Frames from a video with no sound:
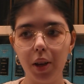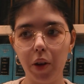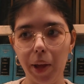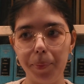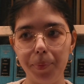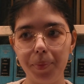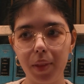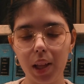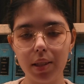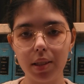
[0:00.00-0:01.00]
Okay,
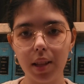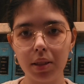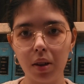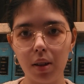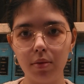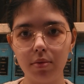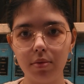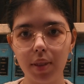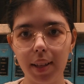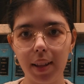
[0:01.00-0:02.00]
that's all,
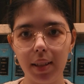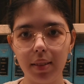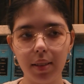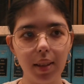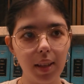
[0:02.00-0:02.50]
I think.